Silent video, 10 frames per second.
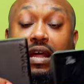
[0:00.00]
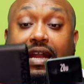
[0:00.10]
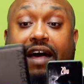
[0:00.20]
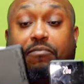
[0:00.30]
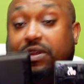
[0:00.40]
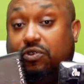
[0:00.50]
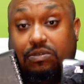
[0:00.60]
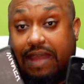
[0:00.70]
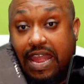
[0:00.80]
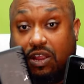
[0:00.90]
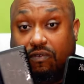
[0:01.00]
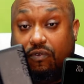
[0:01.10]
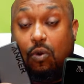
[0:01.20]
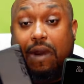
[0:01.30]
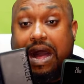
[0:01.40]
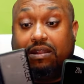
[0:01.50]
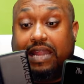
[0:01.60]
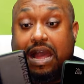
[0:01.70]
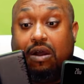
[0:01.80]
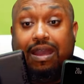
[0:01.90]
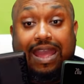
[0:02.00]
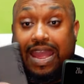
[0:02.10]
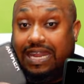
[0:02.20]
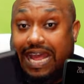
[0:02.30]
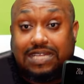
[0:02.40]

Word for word: And I've been using my Anker for a while now and